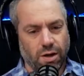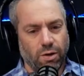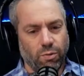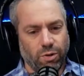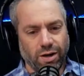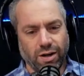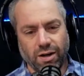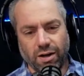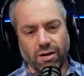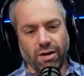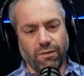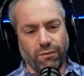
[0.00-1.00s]
We're
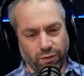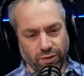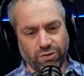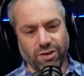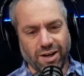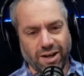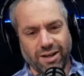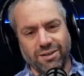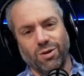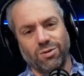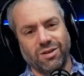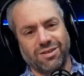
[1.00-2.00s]
literally physically
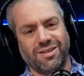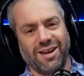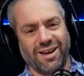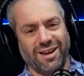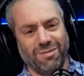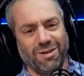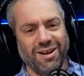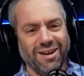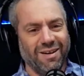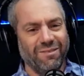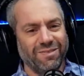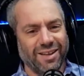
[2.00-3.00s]
not the same
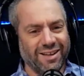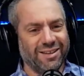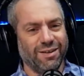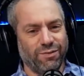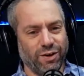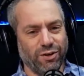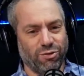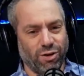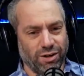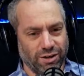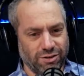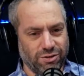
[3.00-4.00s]

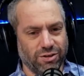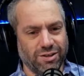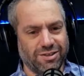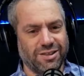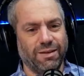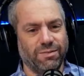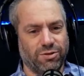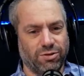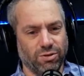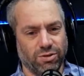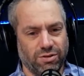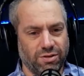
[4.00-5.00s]
individual. It's not the same
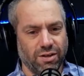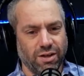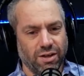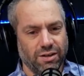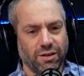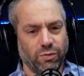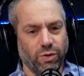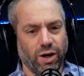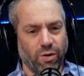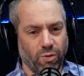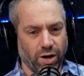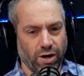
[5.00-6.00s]
suit that we
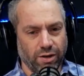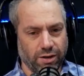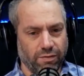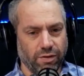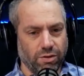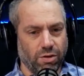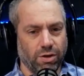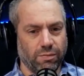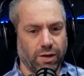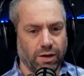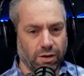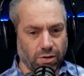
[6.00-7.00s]
are wearing. Even though it
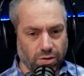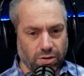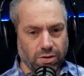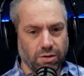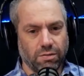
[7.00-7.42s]
might look